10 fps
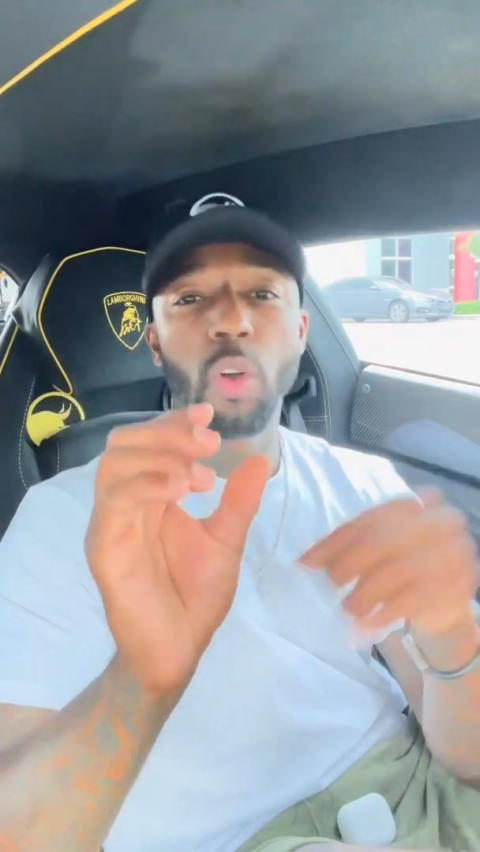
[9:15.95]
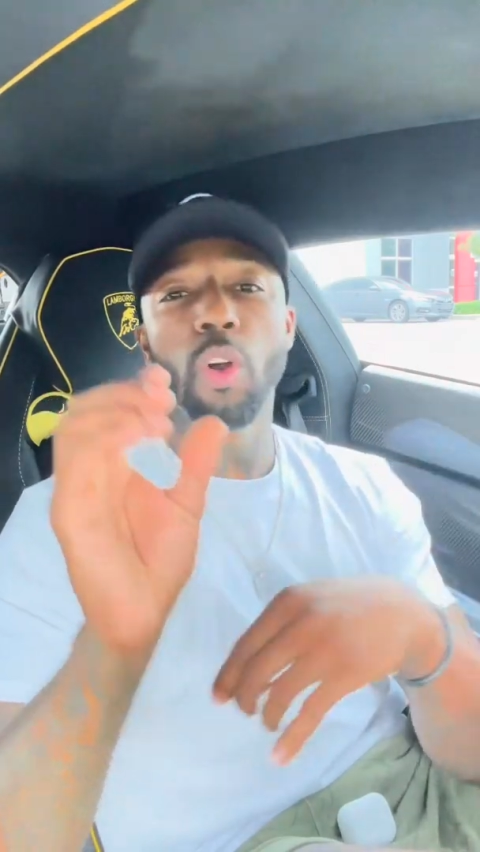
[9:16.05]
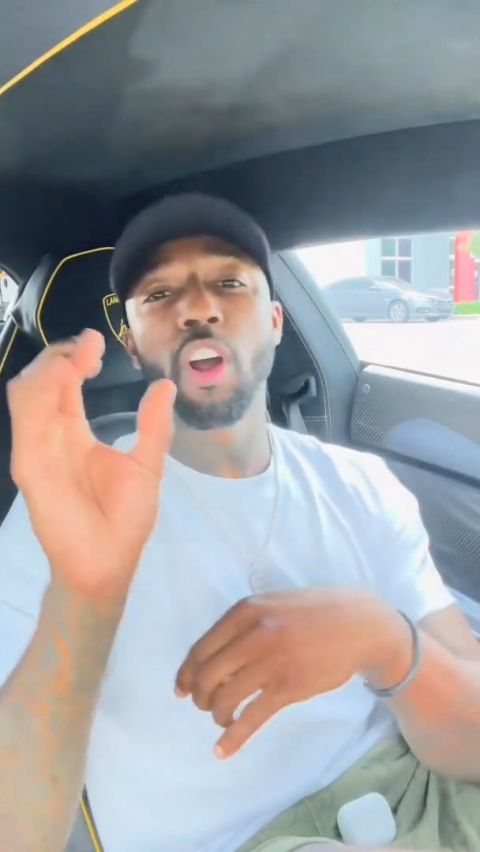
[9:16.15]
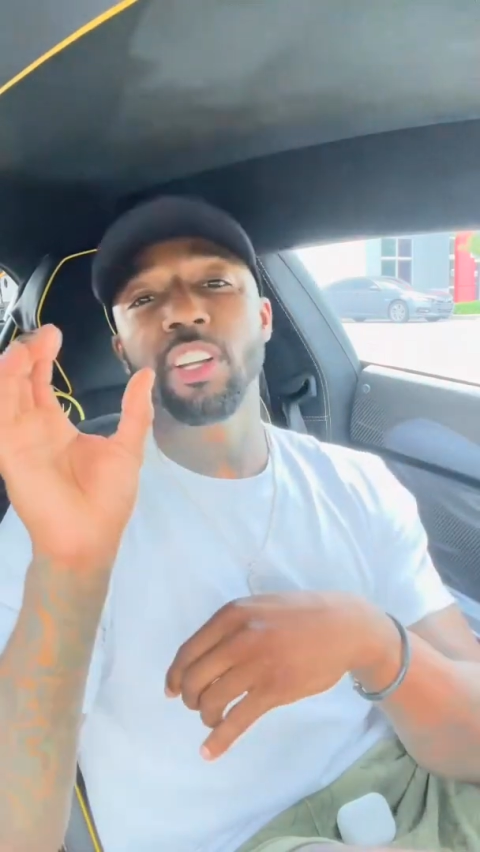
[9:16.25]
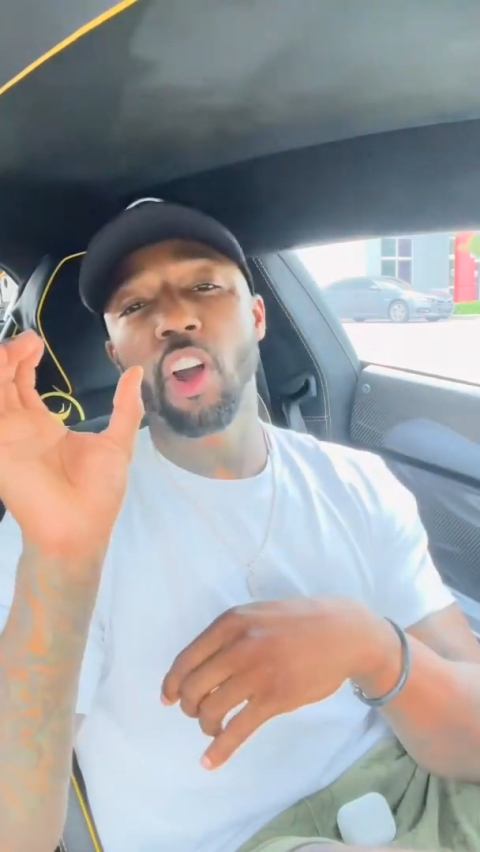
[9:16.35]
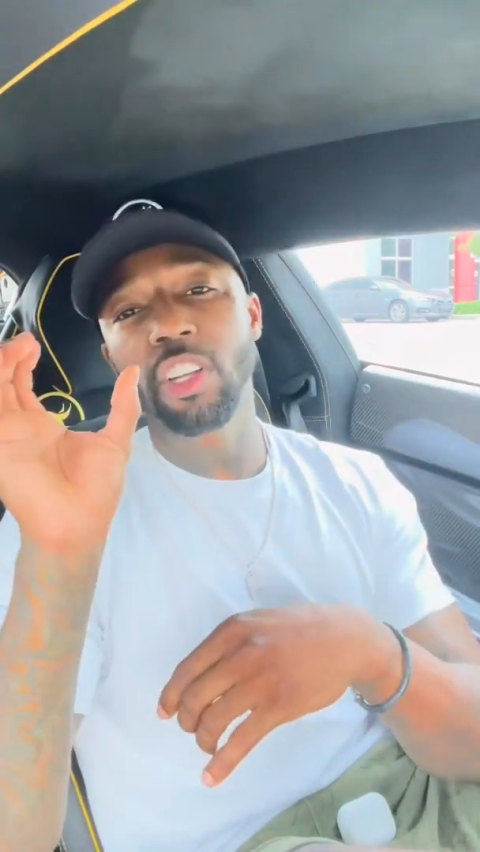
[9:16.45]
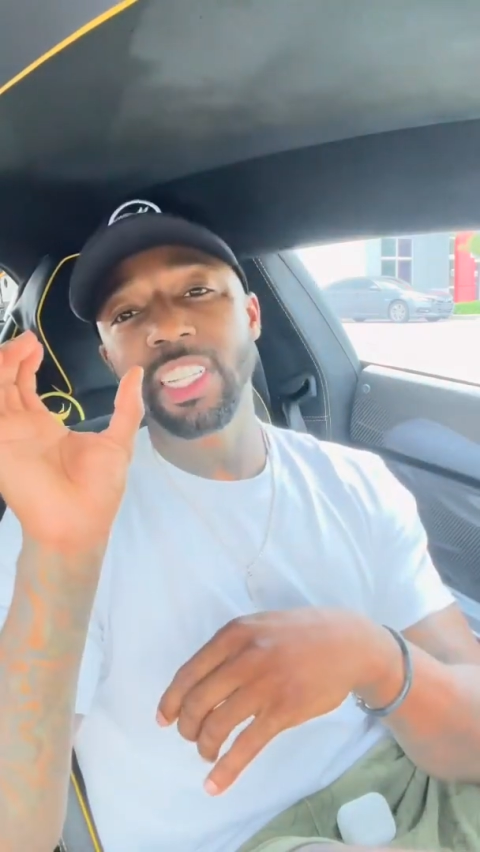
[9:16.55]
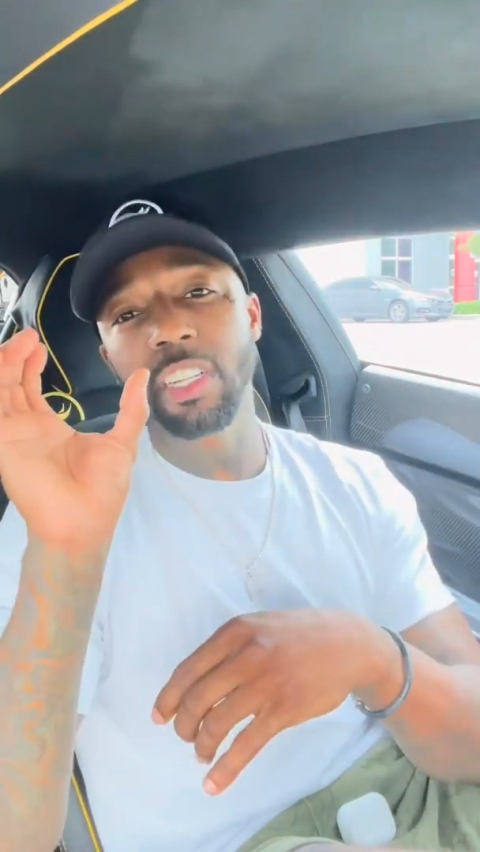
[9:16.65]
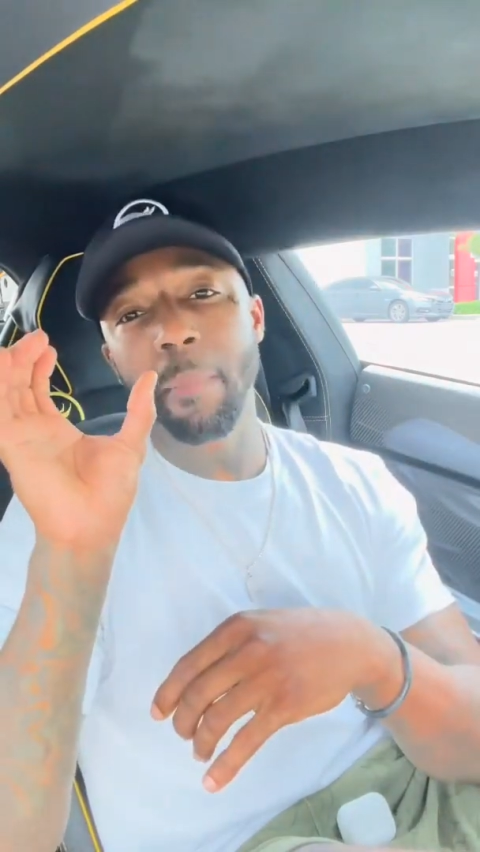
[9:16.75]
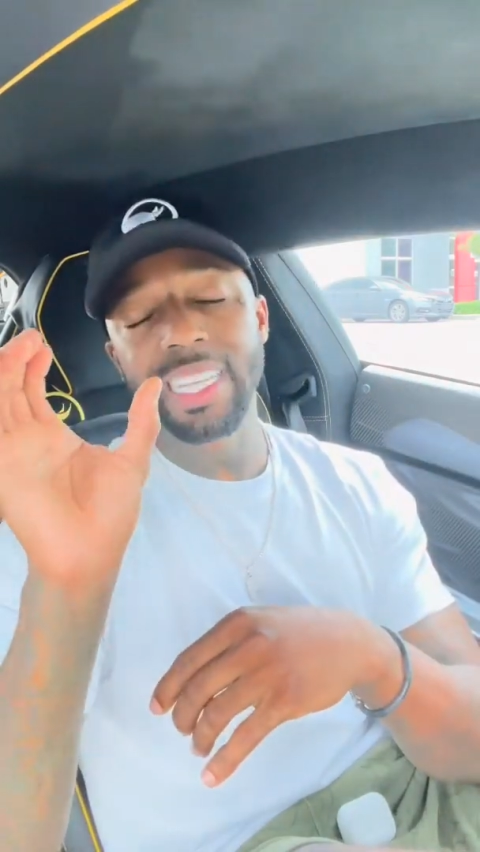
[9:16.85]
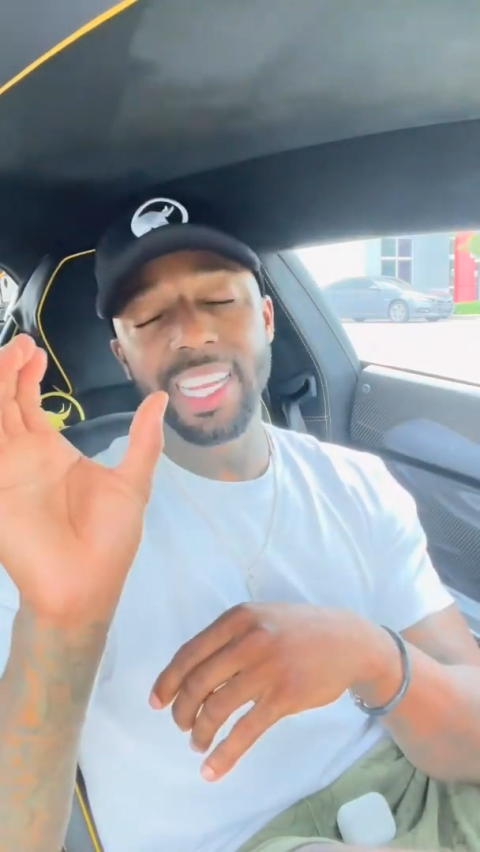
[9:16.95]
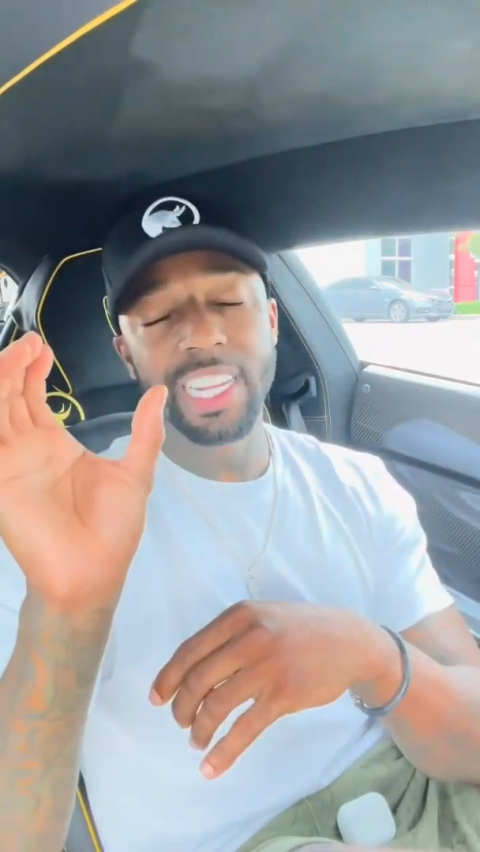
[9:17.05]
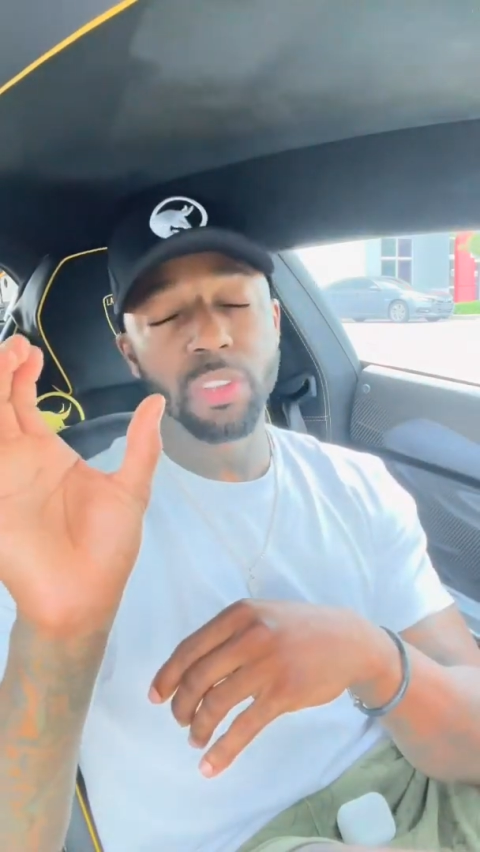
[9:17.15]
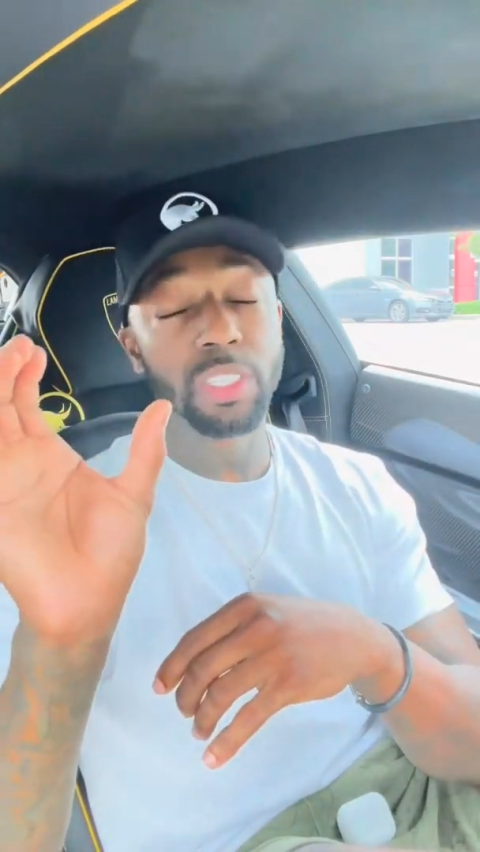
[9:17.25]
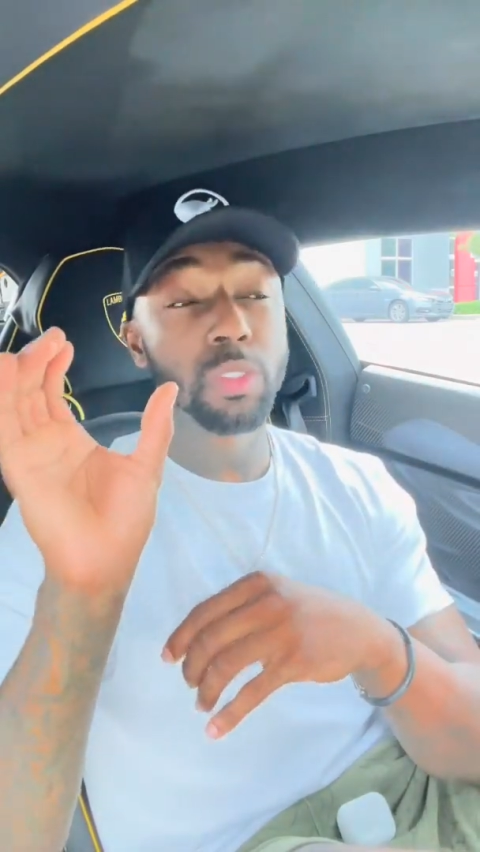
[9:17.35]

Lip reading: or are you in your maintaining stage?